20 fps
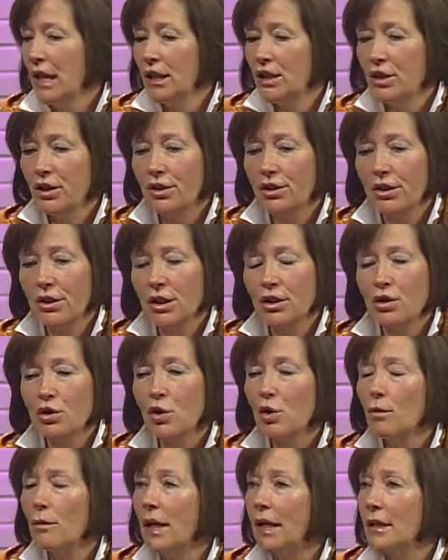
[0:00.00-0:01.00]
just
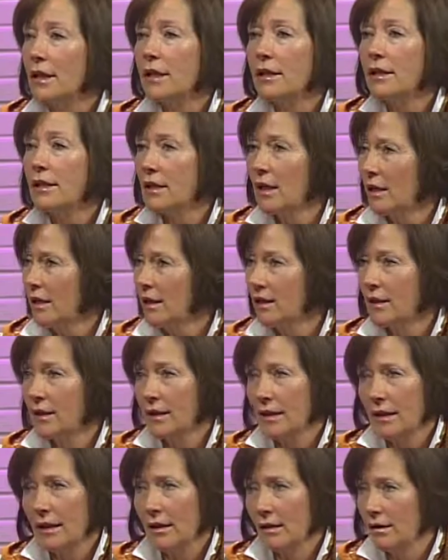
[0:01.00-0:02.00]
tremendous
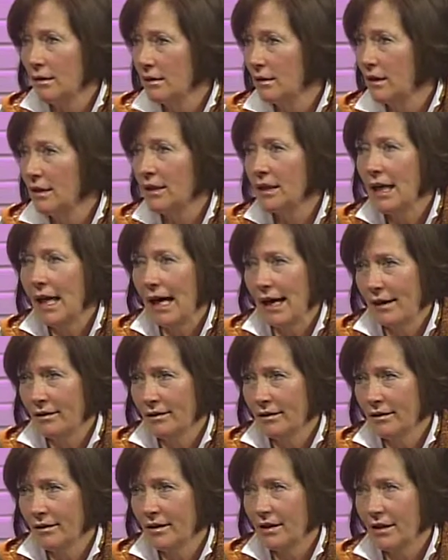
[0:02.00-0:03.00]
skill and
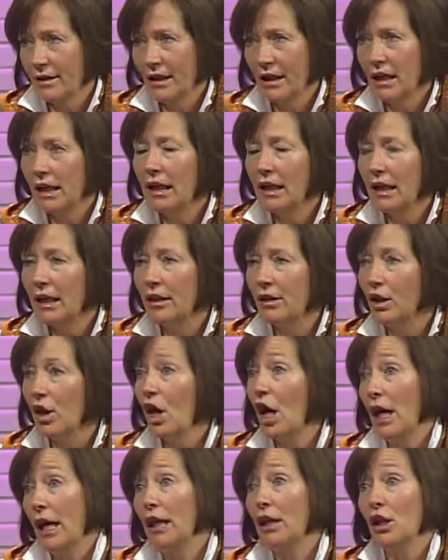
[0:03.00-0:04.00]
talent in uh,
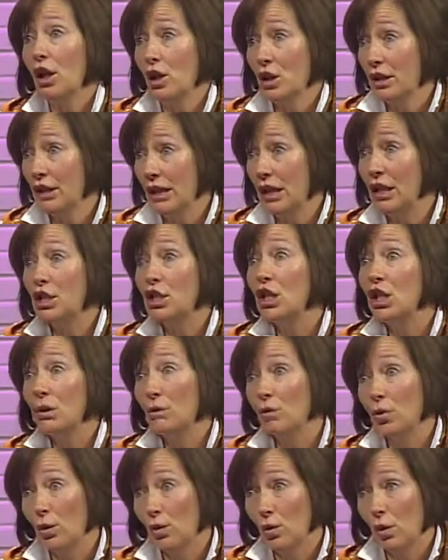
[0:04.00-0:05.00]
in our teaching
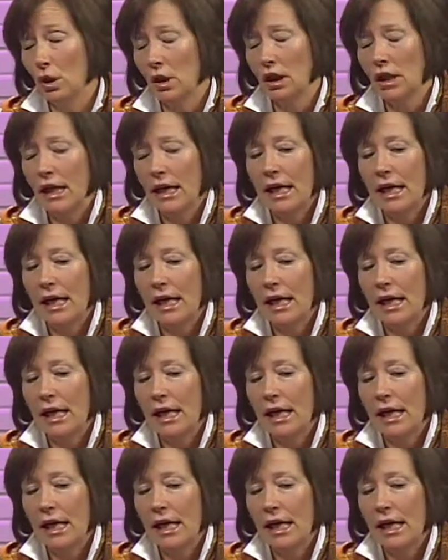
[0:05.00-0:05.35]
pool.